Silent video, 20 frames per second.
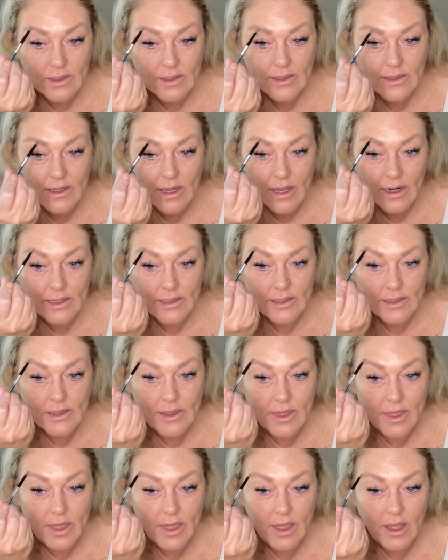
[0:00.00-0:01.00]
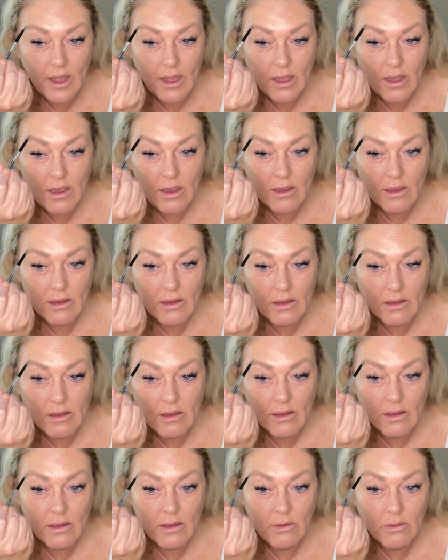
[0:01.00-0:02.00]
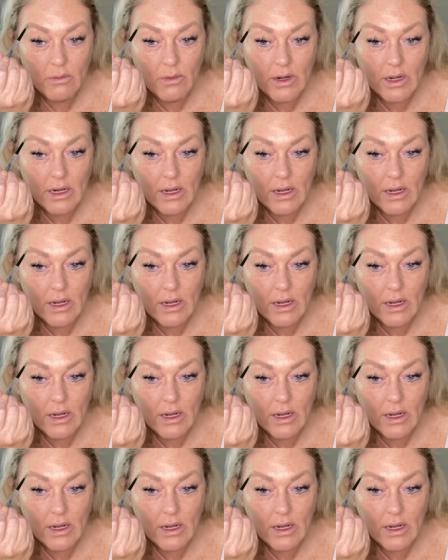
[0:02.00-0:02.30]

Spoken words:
It's not as thick when